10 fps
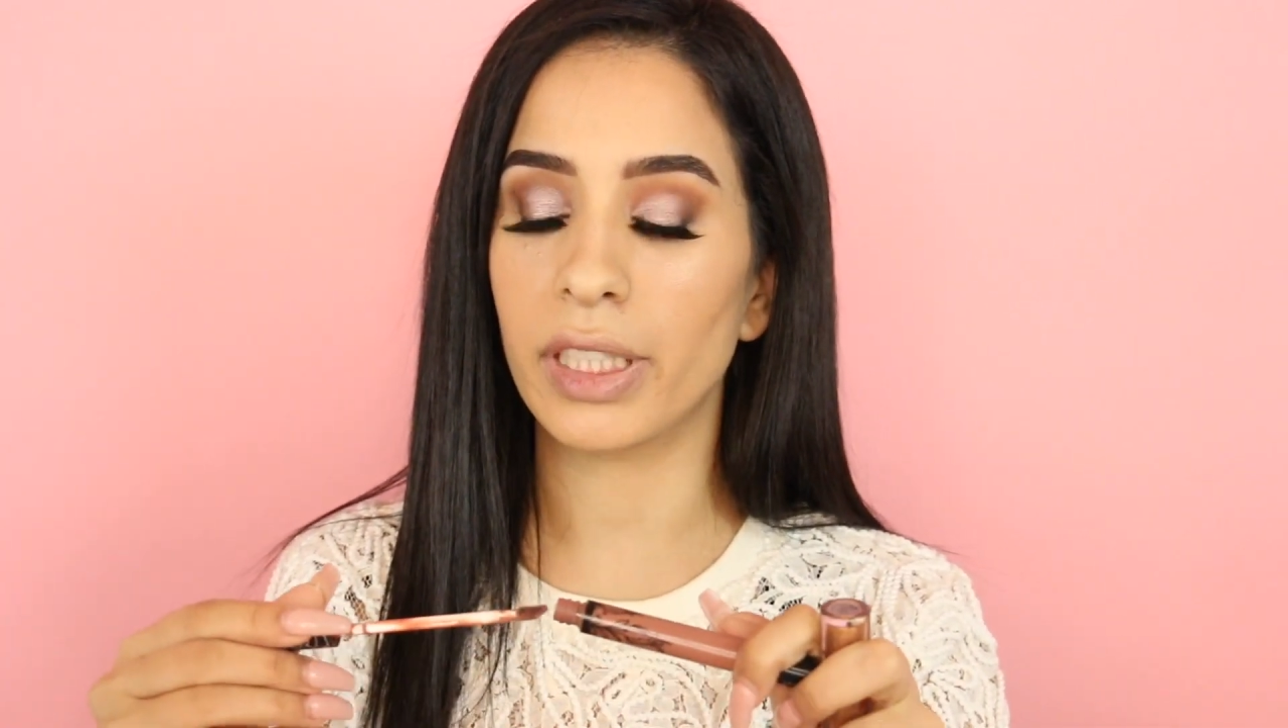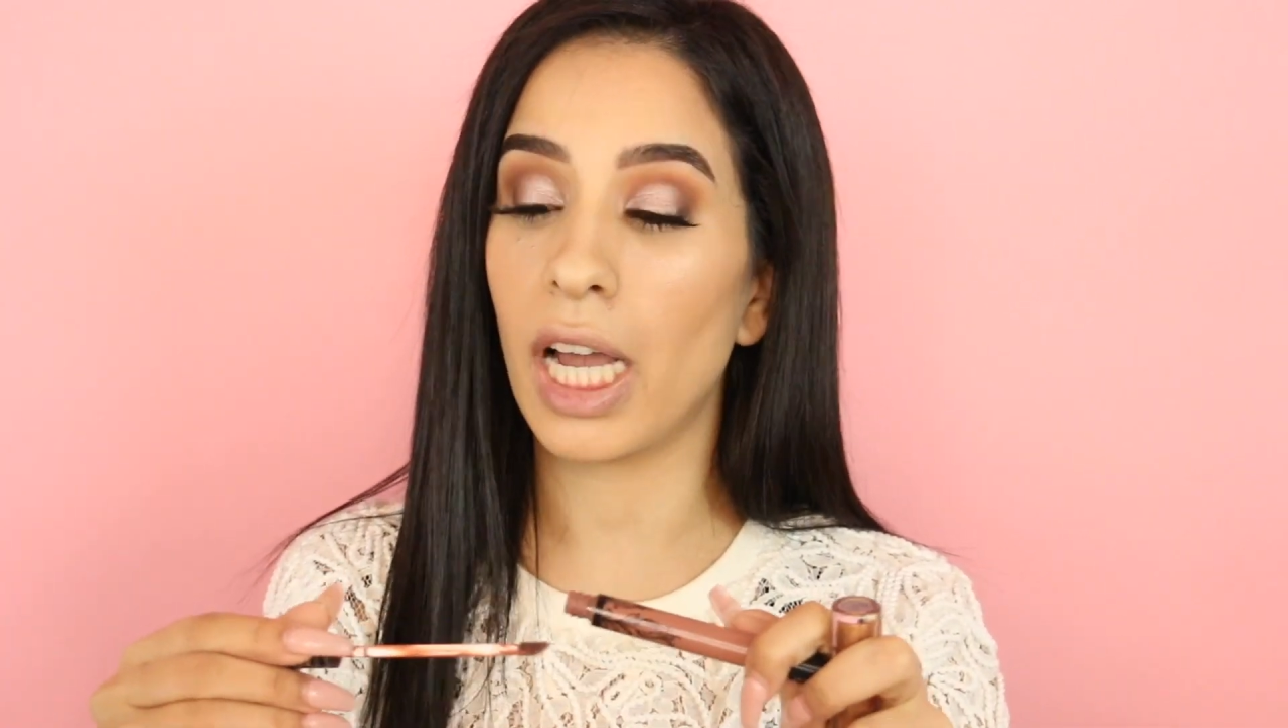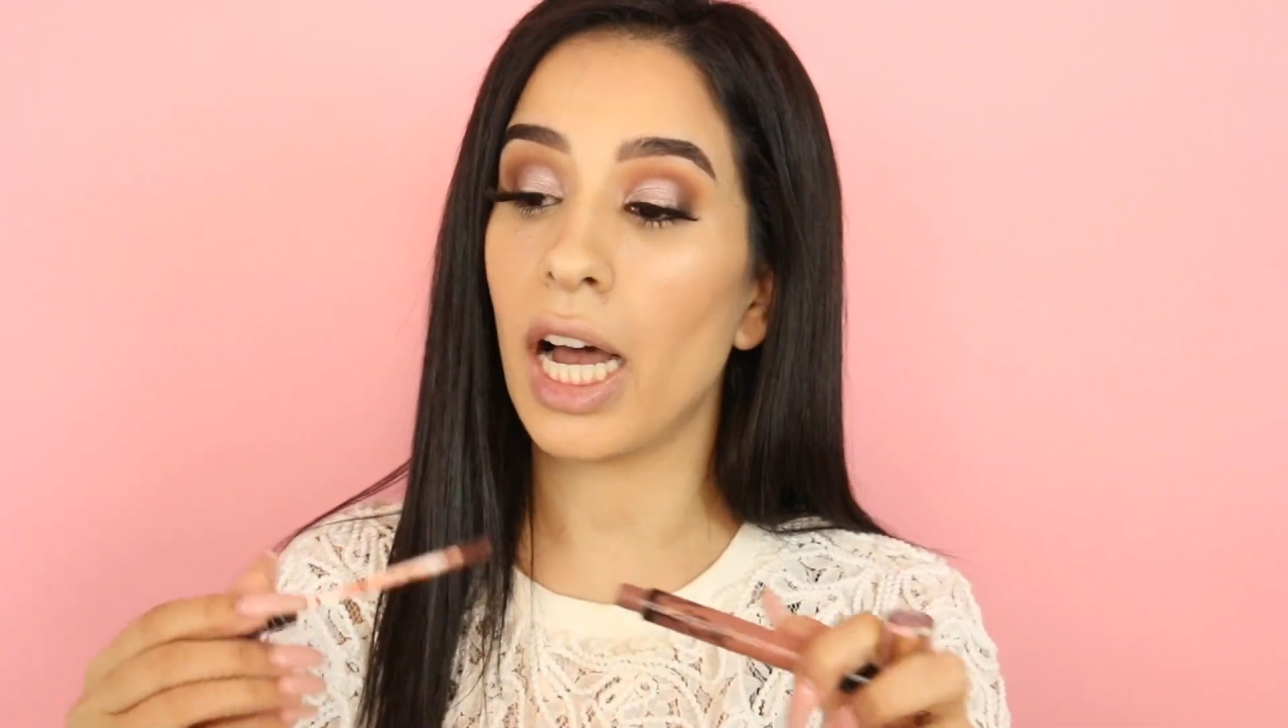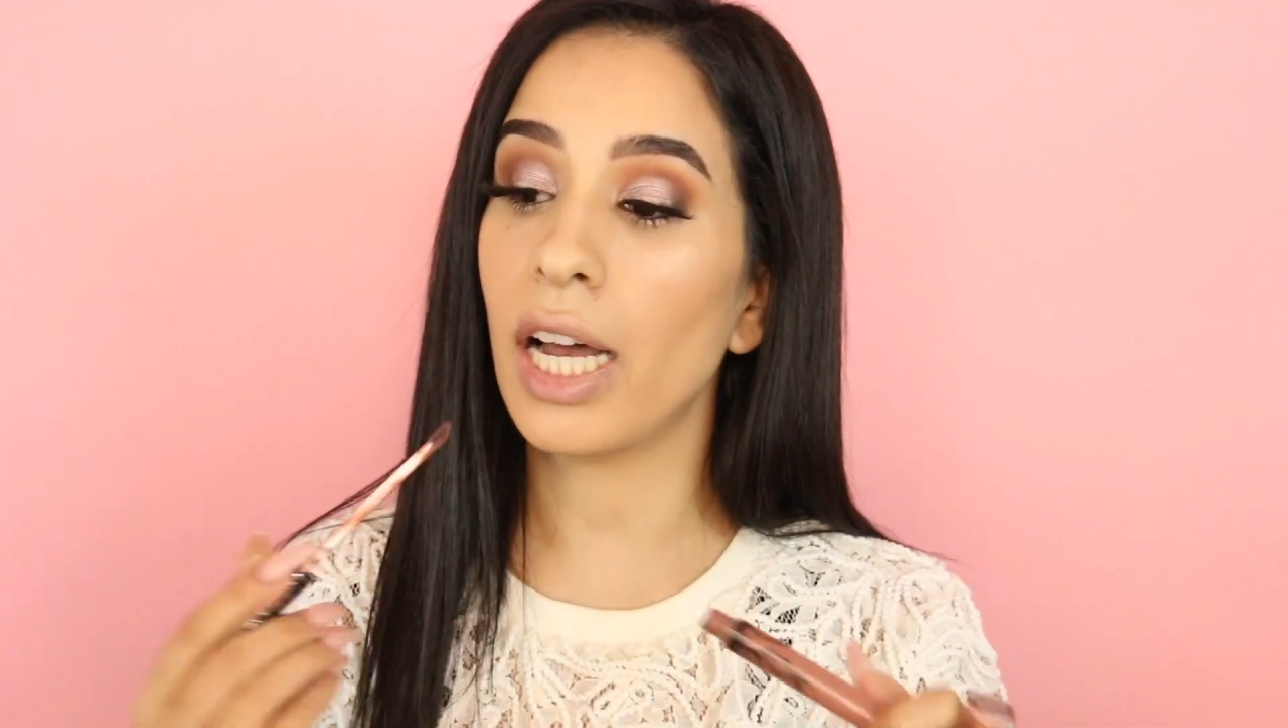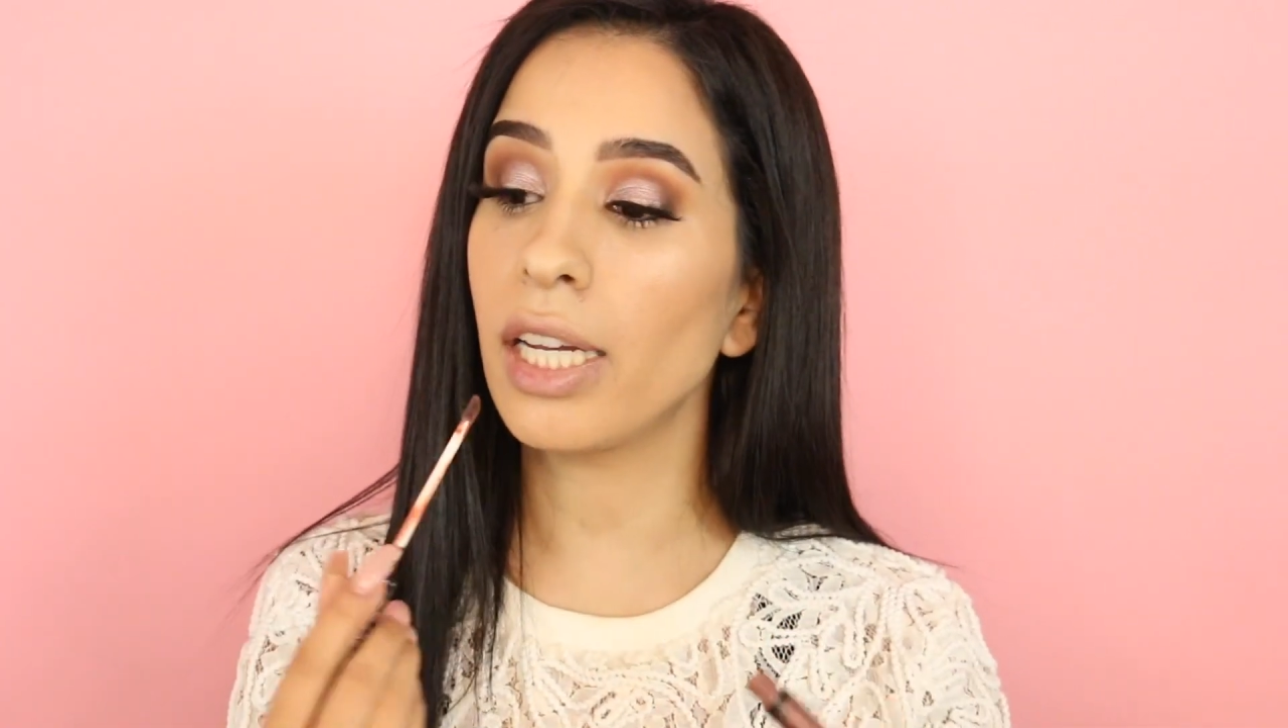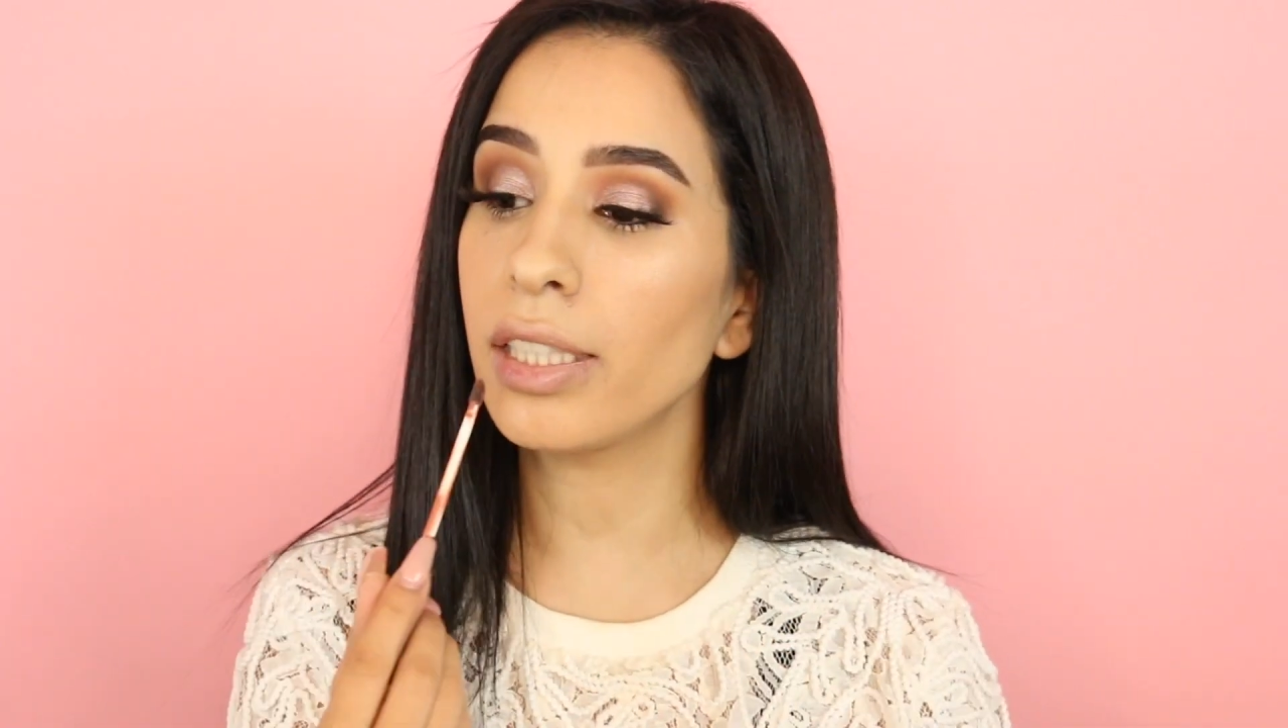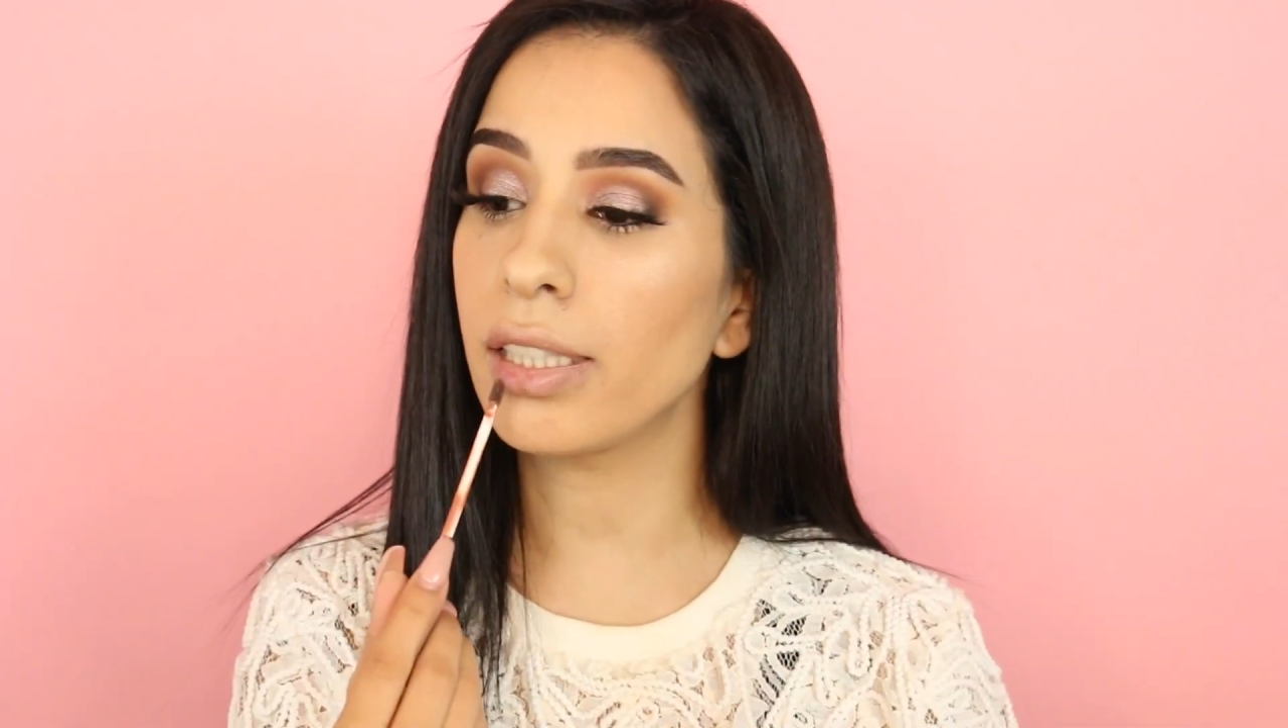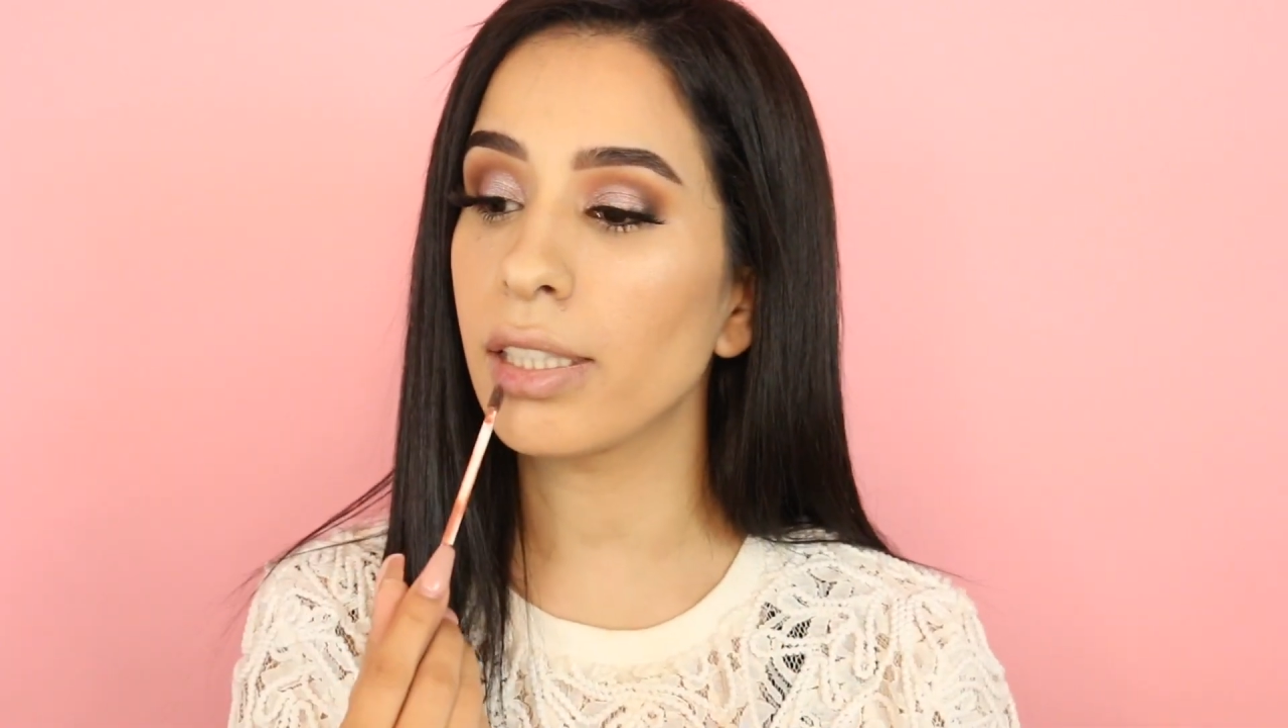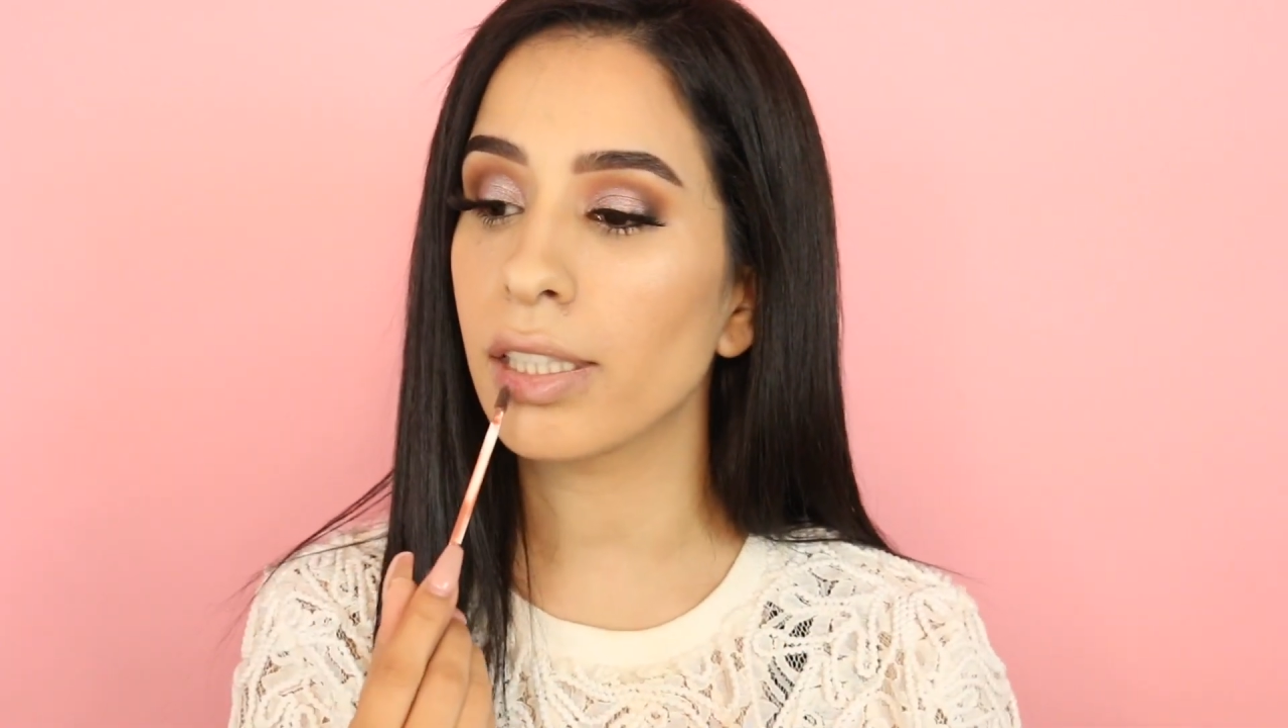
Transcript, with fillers: that.